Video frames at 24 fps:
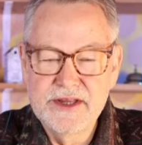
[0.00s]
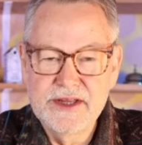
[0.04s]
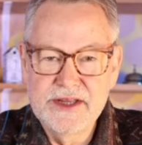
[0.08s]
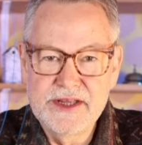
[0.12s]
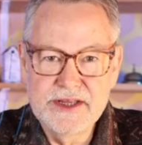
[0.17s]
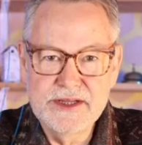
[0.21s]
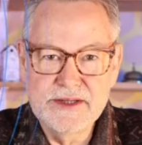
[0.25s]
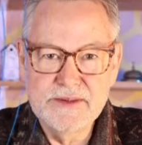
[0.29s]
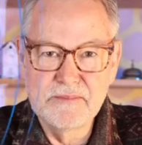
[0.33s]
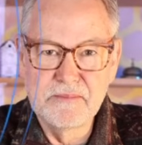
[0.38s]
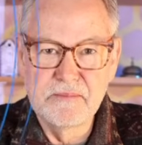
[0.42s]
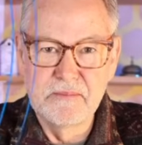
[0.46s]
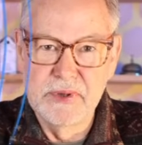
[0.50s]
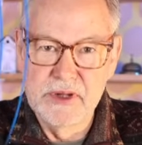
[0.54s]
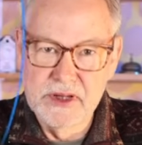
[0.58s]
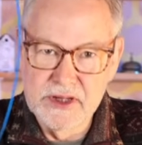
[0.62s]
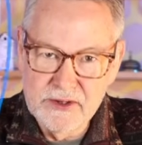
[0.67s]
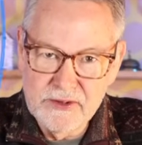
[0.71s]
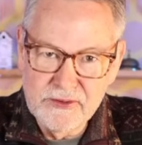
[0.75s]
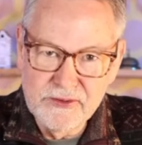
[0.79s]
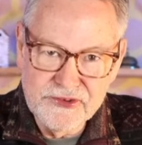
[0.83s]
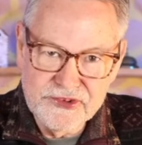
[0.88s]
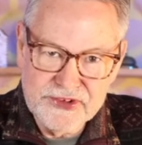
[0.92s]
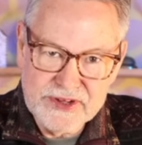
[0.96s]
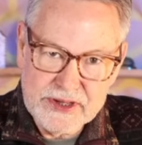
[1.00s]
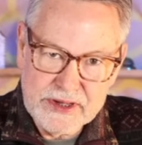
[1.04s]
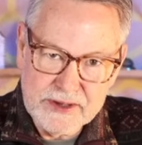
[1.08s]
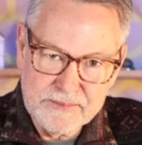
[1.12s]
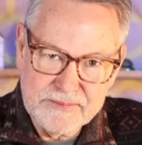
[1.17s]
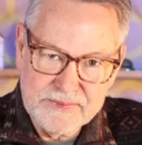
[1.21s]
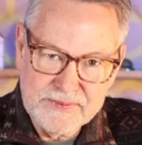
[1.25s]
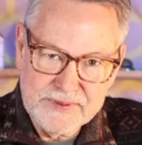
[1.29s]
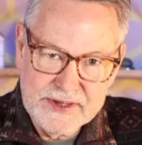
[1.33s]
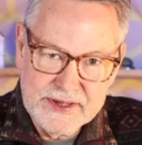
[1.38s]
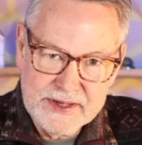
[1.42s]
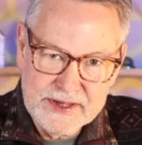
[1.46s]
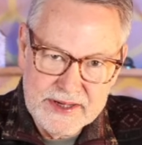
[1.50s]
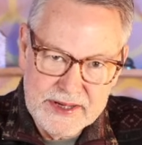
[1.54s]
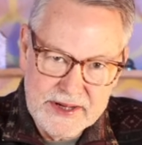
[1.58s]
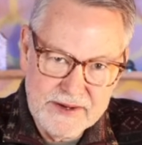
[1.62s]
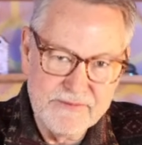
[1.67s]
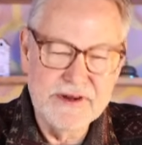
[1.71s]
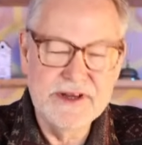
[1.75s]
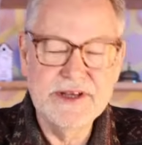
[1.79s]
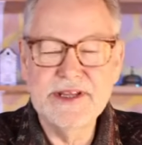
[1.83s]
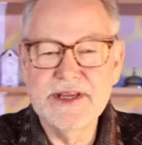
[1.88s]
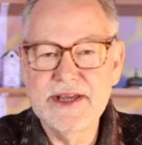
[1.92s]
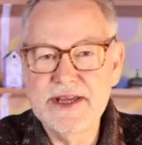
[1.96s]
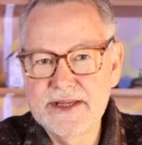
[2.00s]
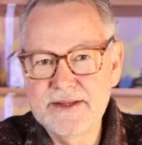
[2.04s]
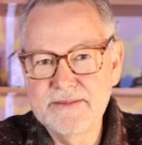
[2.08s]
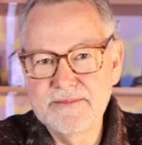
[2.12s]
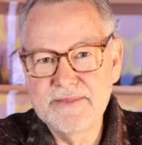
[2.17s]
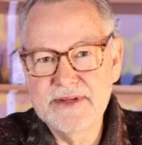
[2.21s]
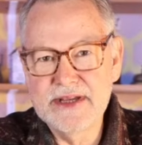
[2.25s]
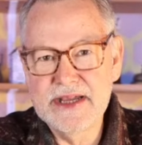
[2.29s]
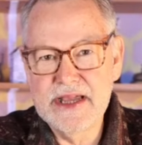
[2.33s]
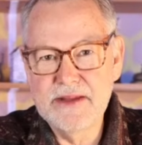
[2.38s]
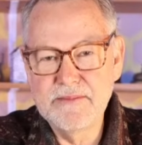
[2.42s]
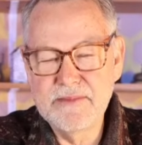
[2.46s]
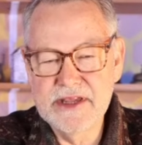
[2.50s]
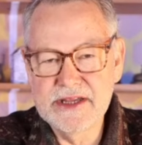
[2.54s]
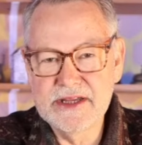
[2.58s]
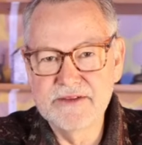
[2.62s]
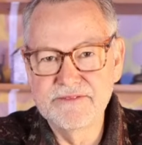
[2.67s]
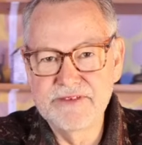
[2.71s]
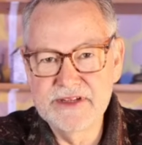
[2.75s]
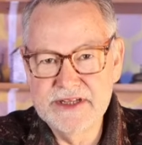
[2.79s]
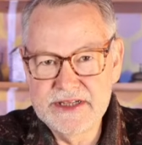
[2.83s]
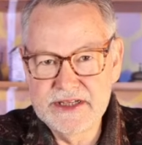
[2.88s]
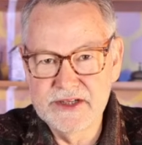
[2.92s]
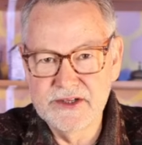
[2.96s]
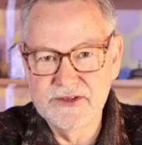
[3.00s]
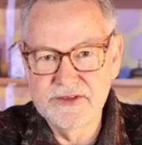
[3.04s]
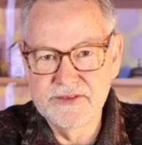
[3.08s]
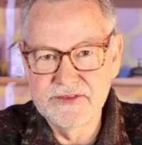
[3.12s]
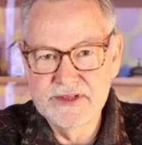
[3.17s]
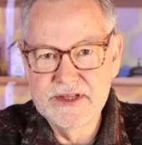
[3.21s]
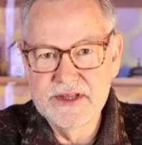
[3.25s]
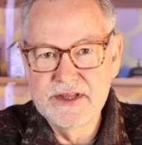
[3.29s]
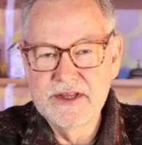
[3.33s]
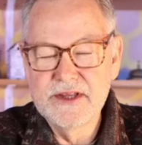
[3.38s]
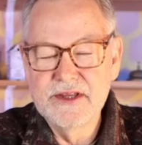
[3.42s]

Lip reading: It blows up every time I make a video.